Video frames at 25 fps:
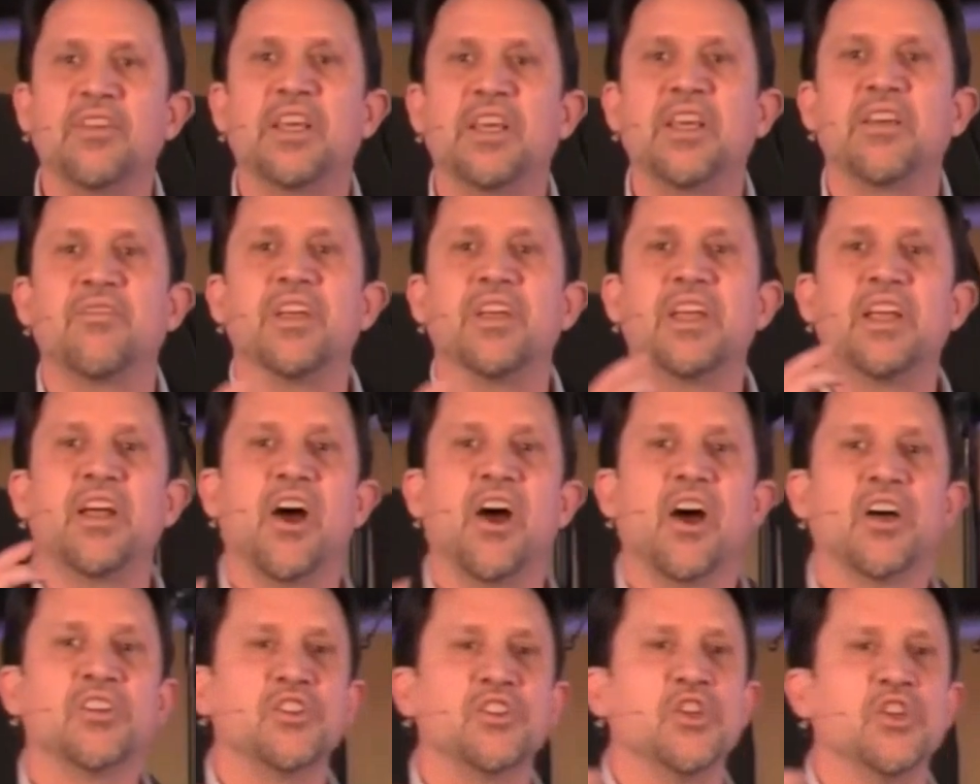giving
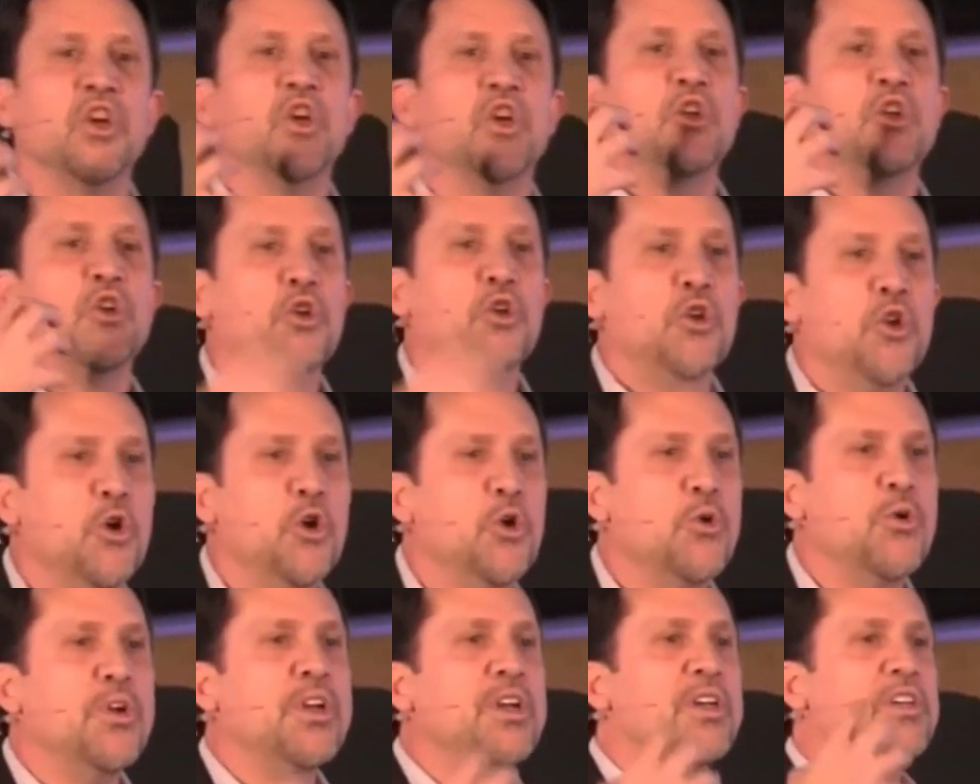us
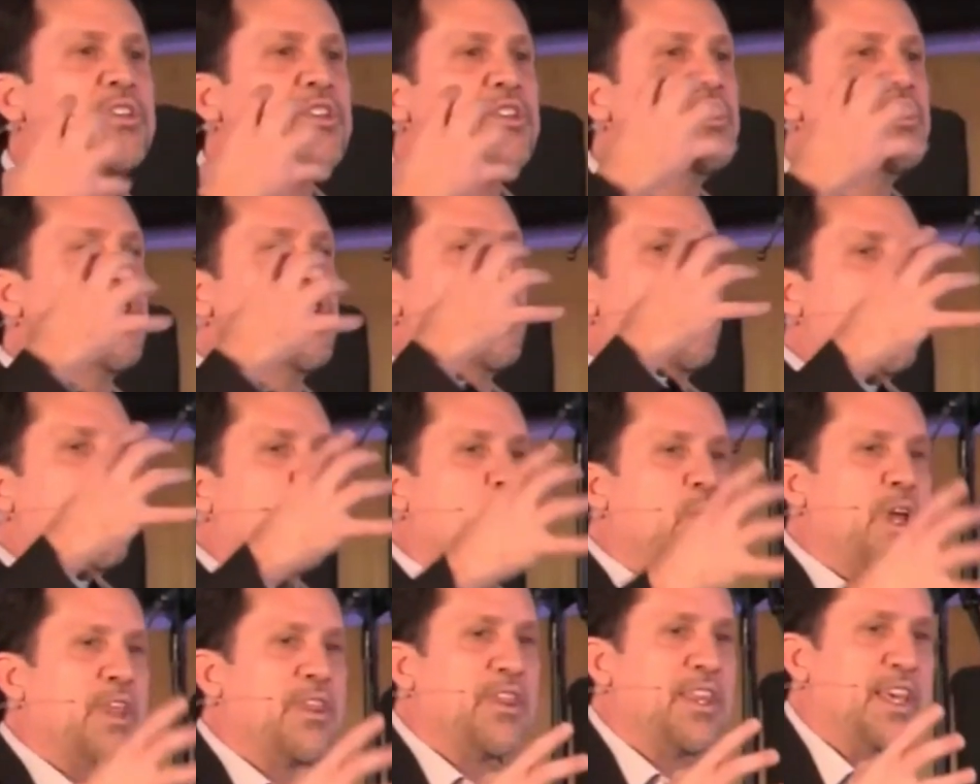newness
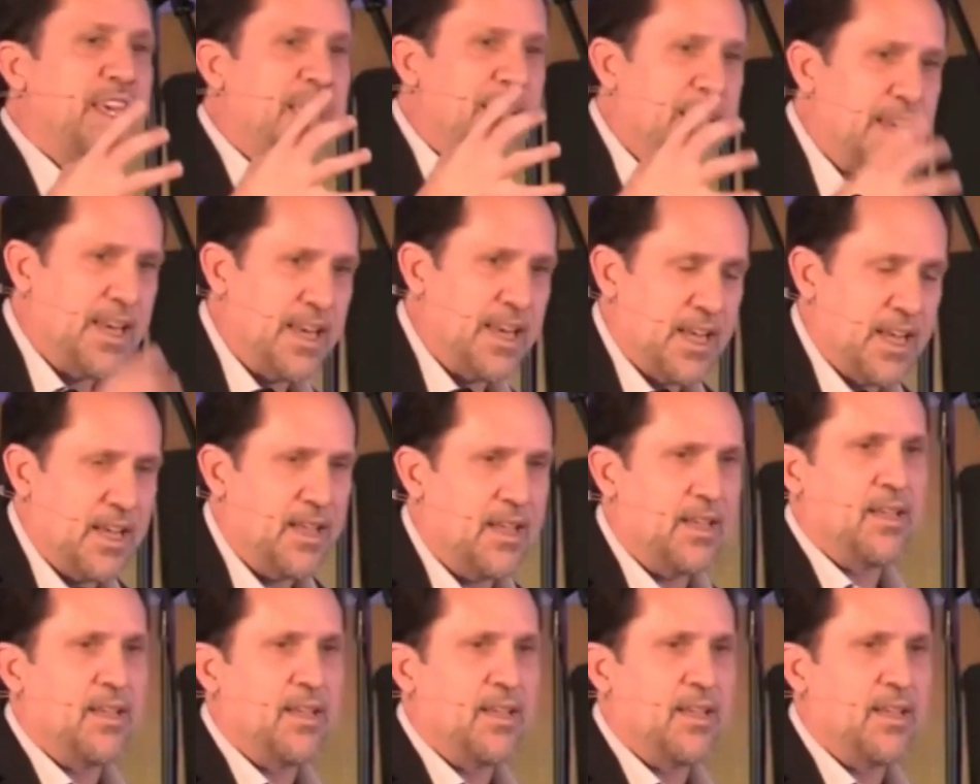within.